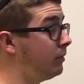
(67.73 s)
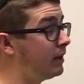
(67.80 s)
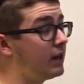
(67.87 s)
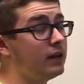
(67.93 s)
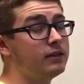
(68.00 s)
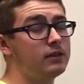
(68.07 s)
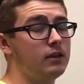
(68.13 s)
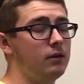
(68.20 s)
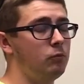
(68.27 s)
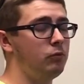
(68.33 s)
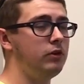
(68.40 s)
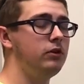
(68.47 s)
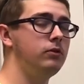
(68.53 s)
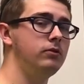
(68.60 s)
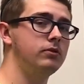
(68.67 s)
we cut them.
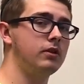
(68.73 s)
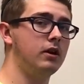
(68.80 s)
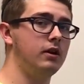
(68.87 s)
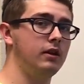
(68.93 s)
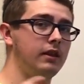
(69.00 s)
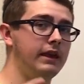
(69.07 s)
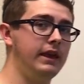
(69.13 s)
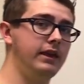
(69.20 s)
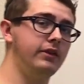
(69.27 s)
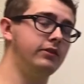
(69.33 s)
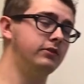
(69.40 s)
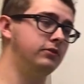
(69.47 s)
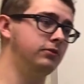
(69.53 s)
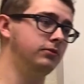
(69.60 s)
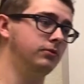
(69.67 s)
We use our lathe
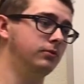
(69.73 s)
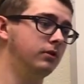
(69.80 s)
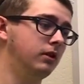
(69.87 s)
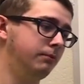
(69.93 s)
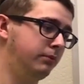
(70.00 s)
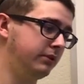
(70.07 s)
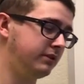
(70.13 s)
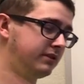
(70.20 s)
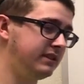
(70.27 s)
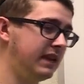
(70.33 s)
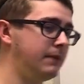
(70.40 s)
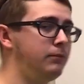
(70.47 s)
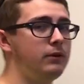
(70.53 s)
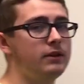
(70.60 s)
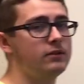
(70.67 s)
to put
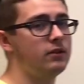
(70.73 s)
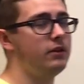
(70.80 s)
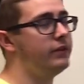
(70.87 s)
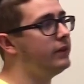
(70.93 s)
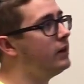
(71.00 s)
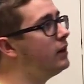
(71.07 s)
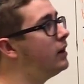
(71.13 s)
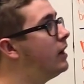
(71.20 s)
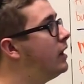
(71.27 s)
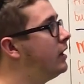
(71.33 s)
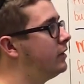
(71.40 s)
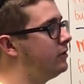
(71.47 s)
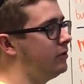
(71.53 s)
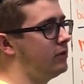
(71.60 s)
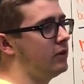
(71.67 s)
snap rings on there
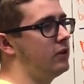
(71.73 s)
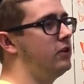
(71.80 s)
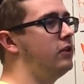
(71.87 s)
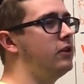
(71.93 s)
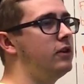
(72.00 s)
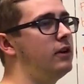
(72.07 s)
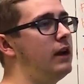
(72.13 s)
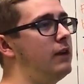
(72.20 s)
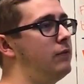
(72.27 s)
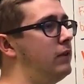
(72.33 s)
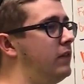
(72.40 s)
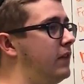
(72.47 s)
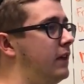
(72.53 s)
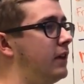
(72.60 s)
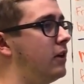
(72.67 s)
to secure
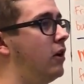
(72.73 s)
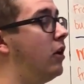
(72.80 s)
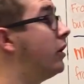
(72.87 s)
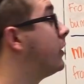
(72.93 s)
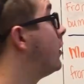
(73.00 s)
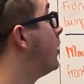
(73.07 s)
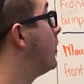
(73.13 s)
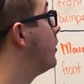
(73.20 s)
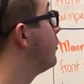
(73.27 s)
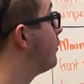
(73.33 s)
everything on our